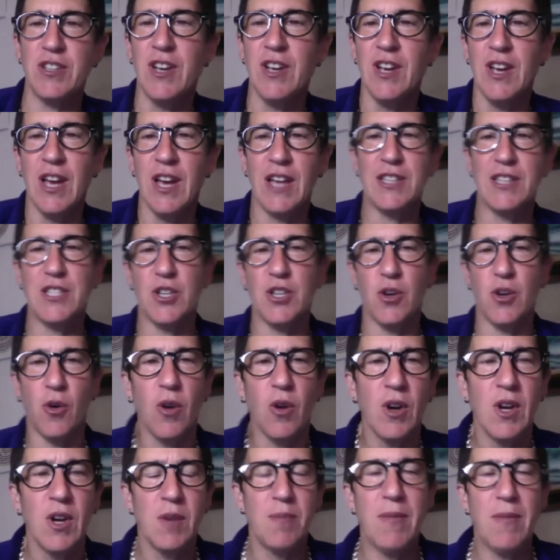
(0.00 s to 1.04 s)
And so
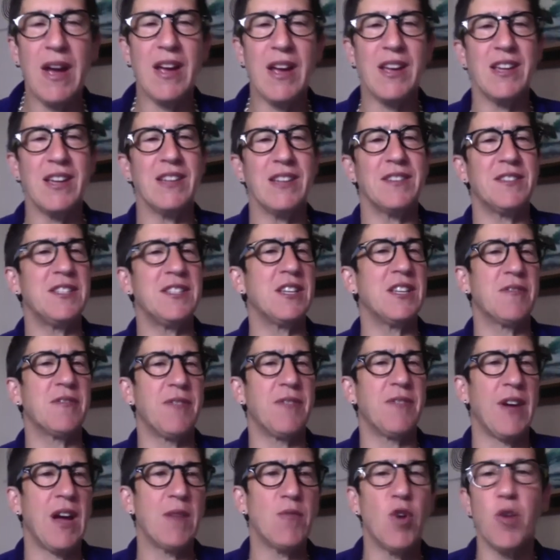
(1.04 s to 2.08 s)
my
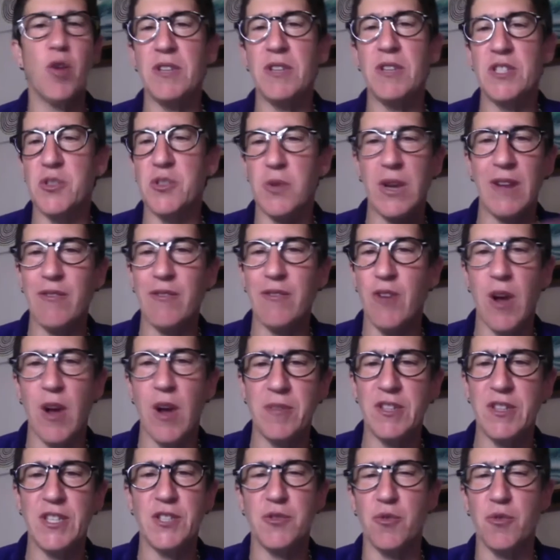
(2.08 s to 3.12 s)
tikva moments, whenever I'm in
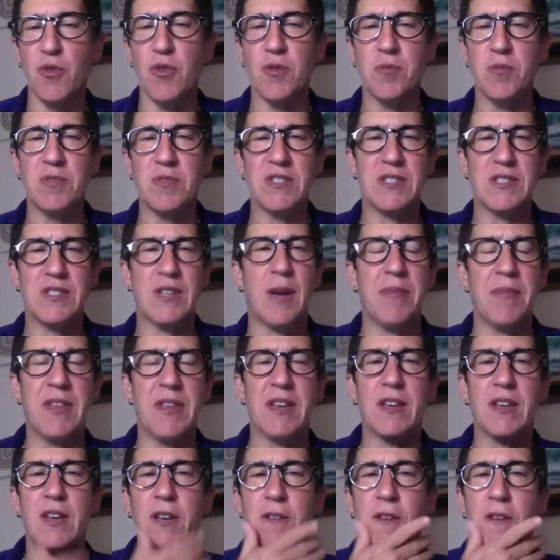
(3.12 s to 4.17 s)
these rooms, I'm
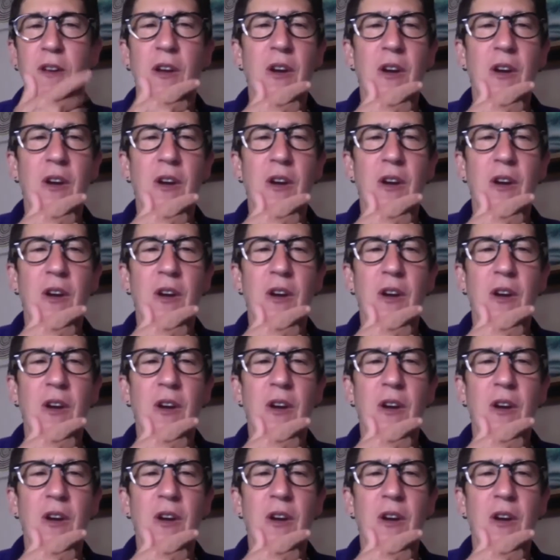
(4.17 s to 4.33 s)
thinking,